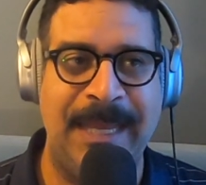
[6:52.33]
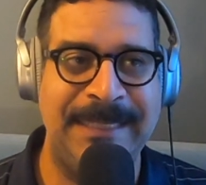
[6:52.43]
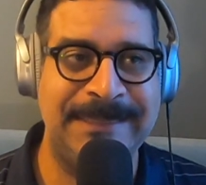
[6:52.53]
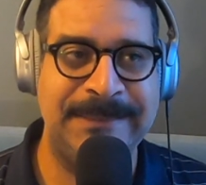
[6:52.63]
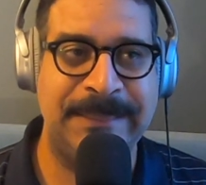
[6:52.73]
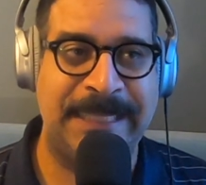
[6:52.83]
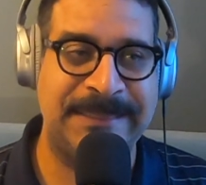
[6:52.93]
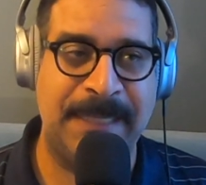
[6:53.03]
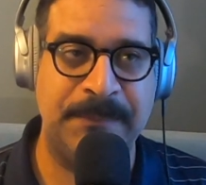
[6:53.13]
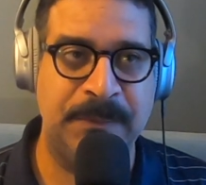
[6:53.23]
I
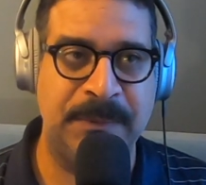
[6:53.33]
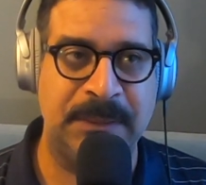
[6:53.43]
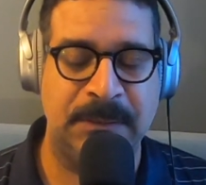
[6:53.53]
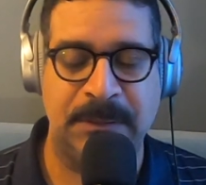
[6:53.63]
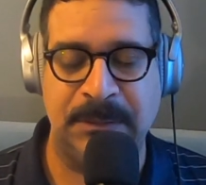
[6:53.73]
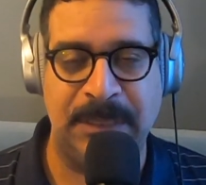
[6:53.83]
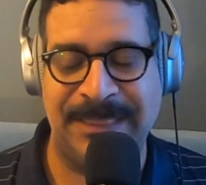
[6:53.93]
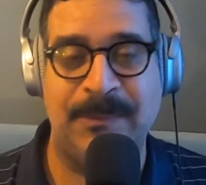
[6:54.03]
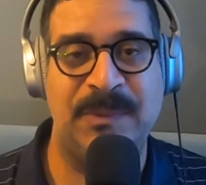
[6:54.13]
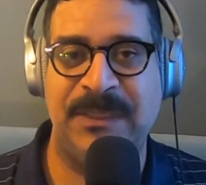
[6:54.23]
stopped doing it
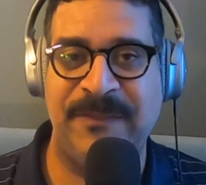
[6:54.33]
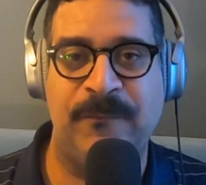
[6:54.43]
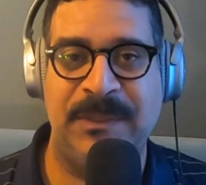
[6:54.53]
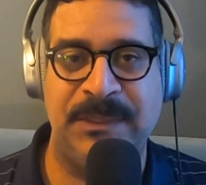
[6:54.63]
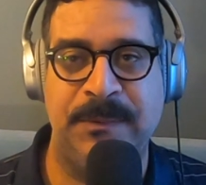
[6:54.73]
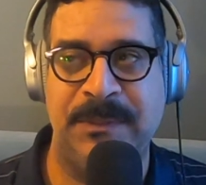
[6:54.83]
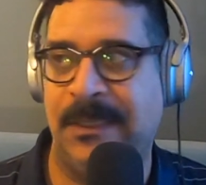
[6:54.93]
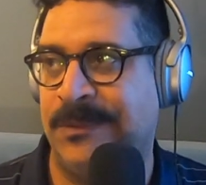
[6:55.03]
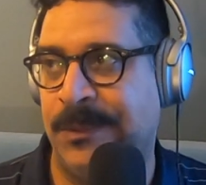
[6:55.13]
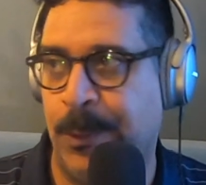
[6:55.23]
because I wasn't even really doing it.
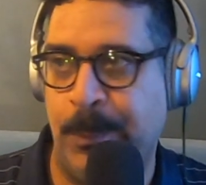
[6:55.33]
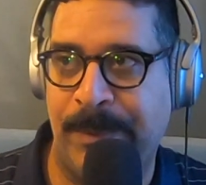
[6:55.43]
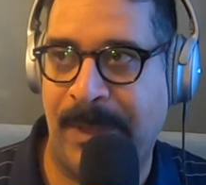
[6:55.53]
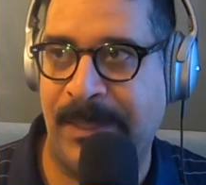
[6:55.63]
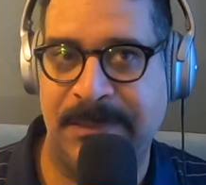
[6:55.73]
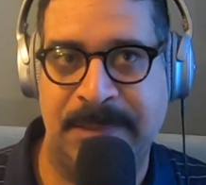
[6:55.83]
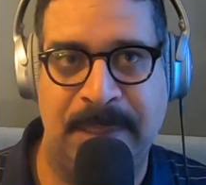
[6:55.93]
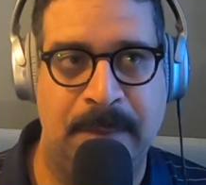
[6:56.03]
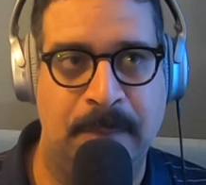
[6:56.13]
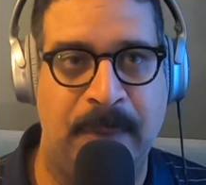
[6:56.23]
I was going to open mics
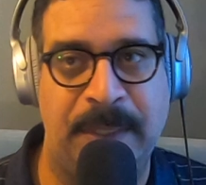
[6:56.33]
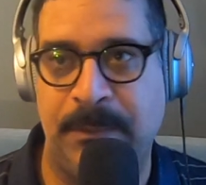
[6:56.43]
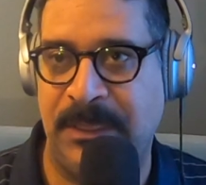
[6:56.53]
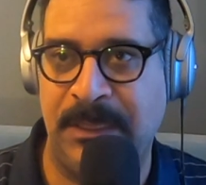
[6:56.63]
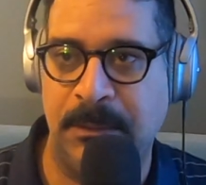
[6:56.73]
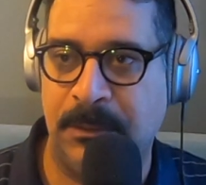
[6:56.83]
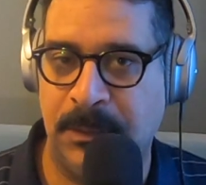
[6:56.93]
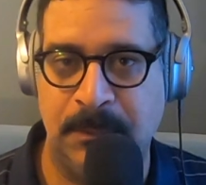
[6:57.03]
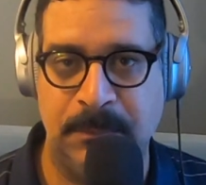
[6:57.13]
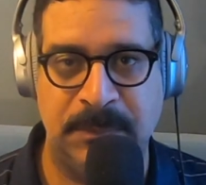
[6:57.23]
rarely,
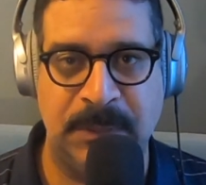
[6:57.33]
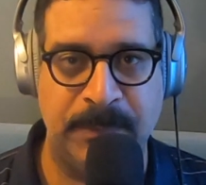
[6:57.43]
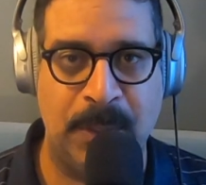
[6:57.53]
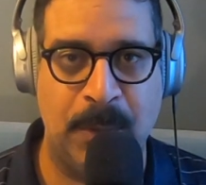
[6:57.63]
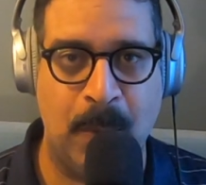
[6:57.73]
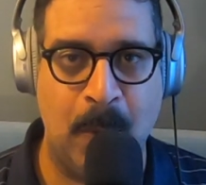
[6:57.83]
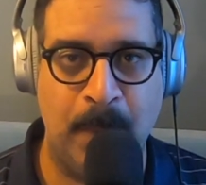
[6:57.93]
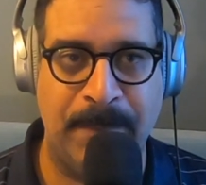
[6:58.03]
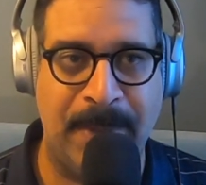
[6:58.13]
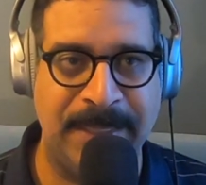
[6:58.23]
so I would go to an
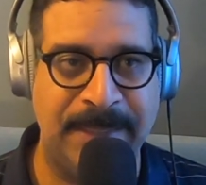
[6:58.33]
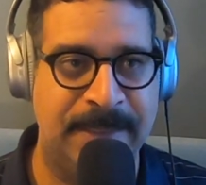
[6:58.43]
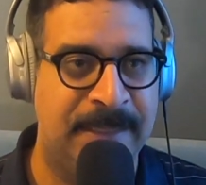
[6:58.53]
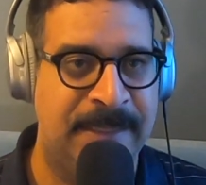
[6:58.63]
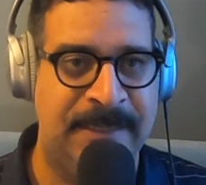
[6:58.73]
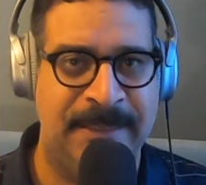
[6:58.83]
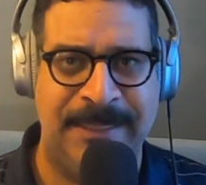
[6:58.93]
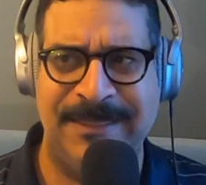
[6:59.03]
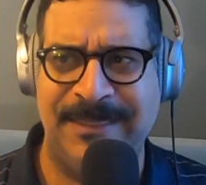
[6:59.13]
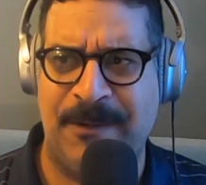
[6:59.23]
open mic.
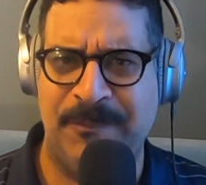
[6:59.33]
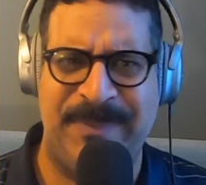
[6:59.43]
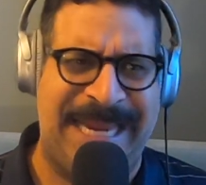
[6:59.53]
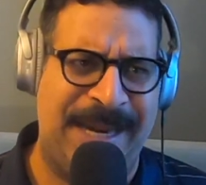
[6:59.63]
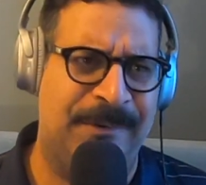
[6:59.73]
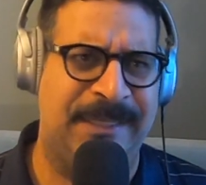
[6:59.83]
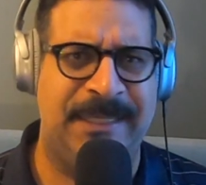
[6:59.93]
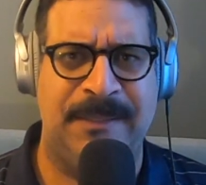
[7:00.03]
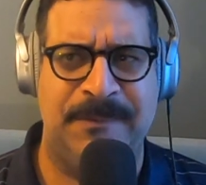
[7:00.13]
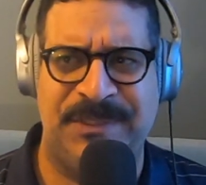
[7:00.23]
And then I would be
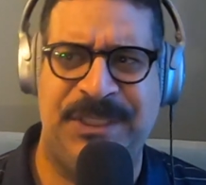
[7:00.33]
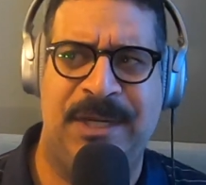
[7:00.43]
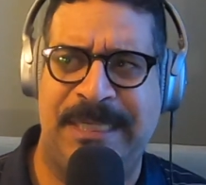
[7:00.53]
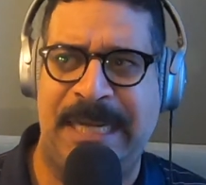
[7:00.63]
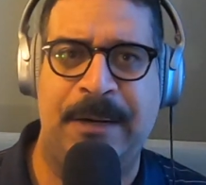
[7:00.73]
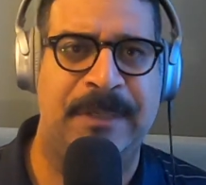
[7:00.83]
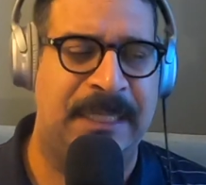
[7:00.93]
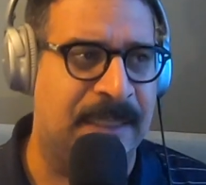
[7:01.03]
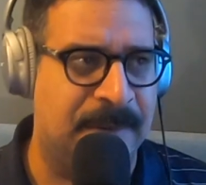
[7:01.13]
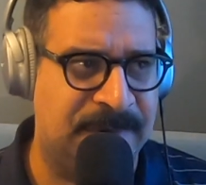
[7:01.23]
arrogant. I was young and arrogant.